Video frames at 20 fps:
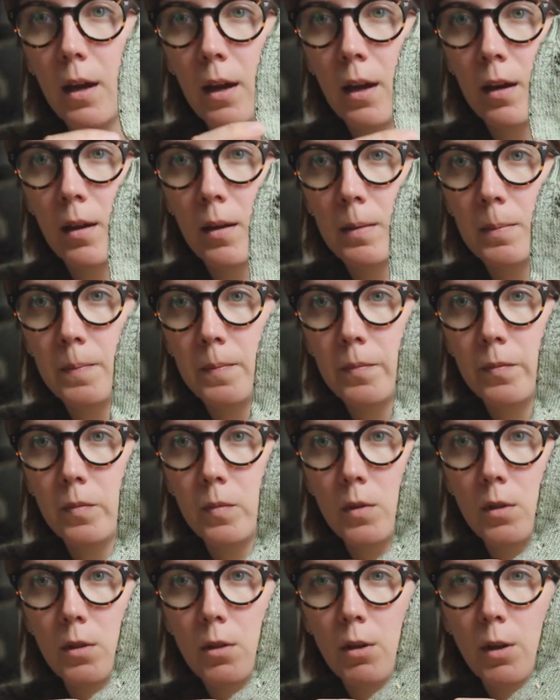Um,
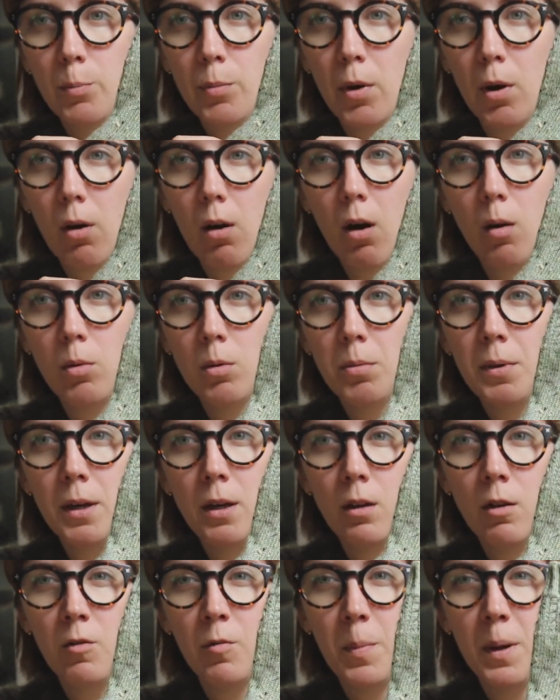so I probably
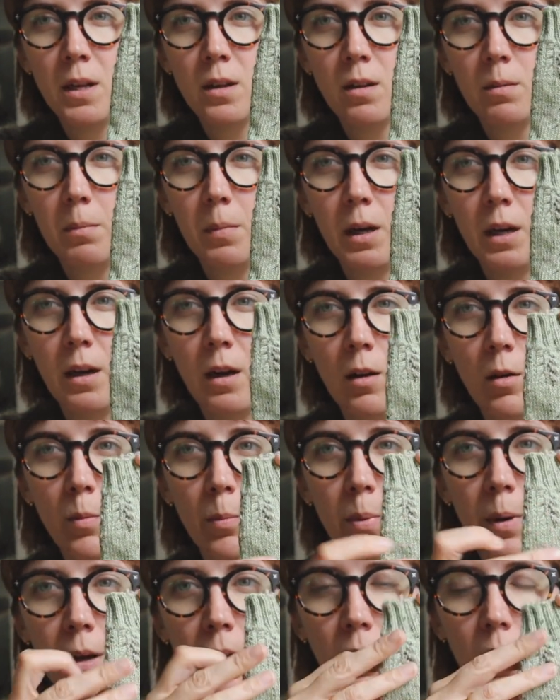could have been done by now,
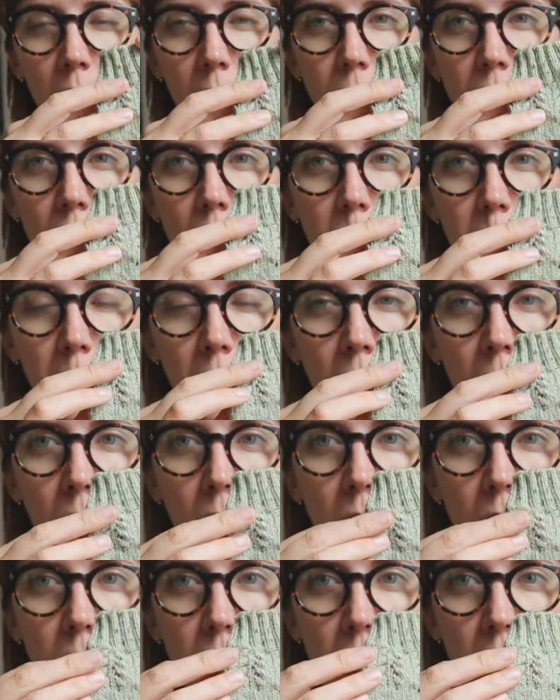but I've just
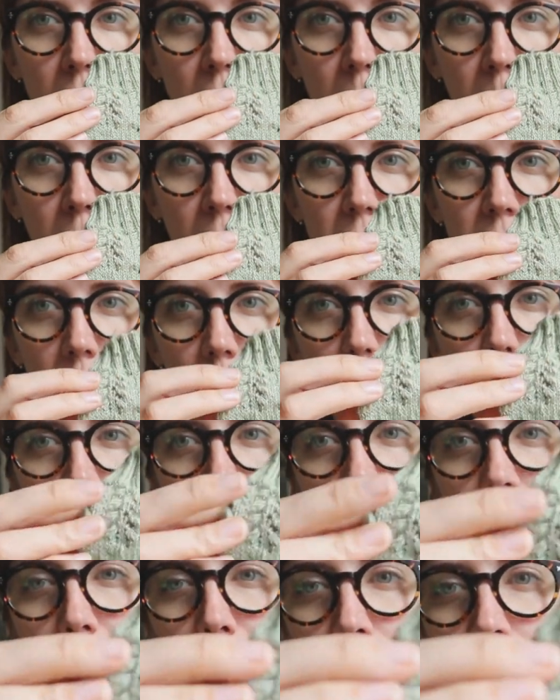been taking my time
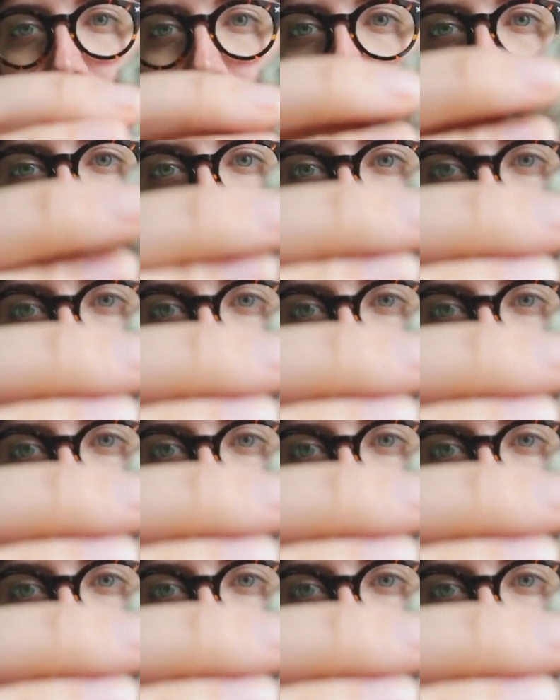with them.